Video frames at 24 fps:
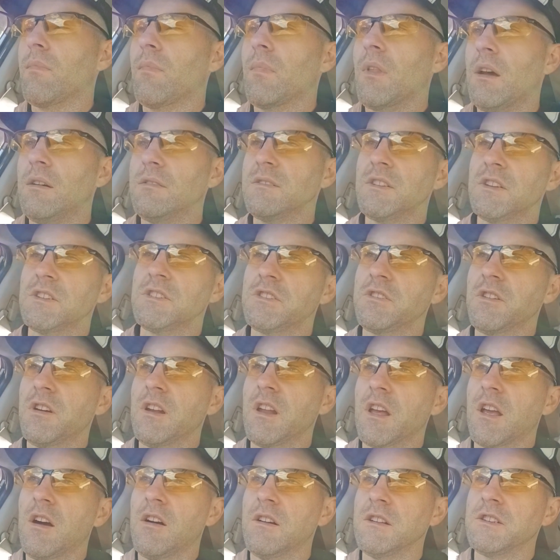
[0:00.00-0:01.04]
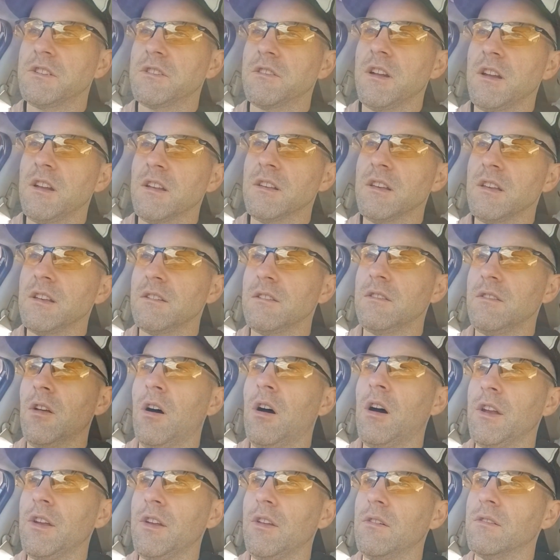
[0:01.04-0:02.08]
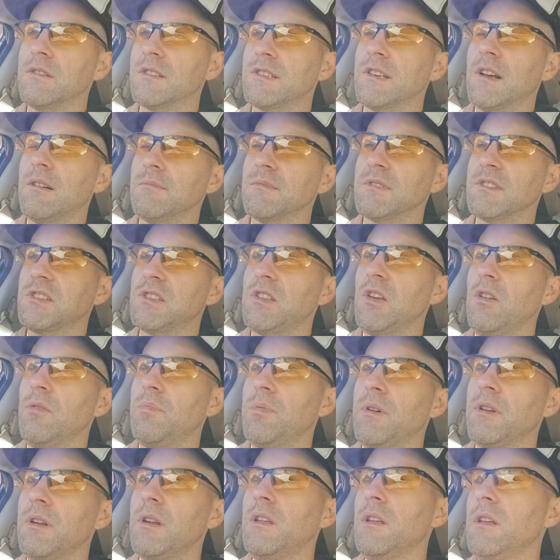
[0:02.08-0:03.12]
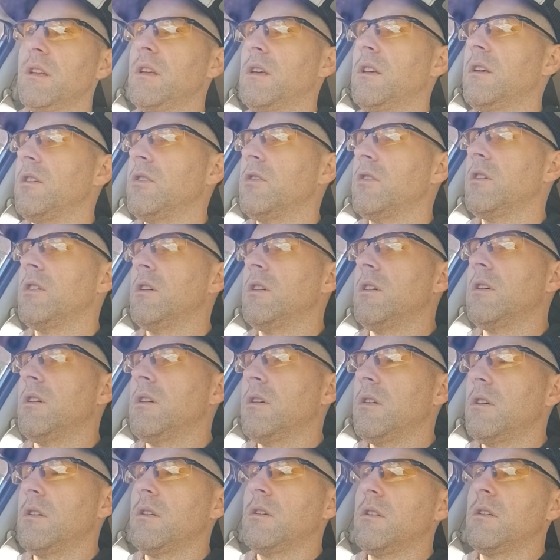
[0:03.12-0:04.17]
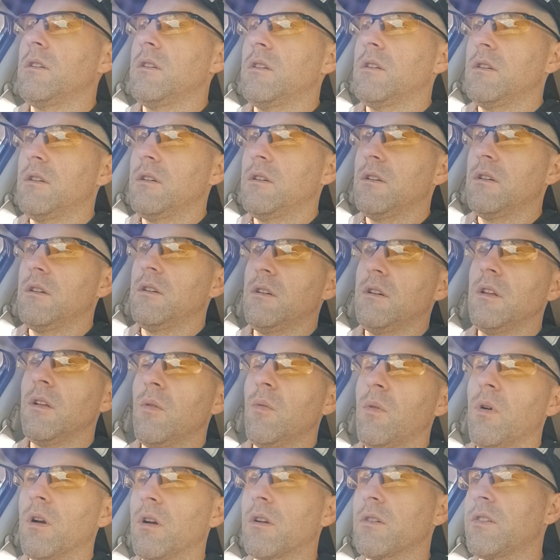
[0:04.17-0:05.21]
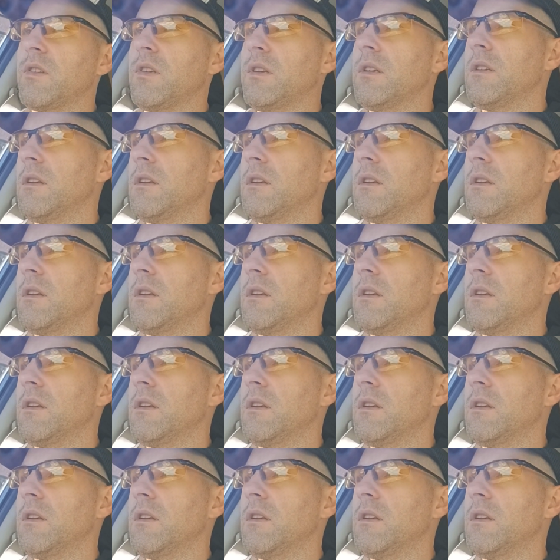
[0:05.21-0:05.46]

I was just trying to concentrate, like not doing something stupid, and it worked.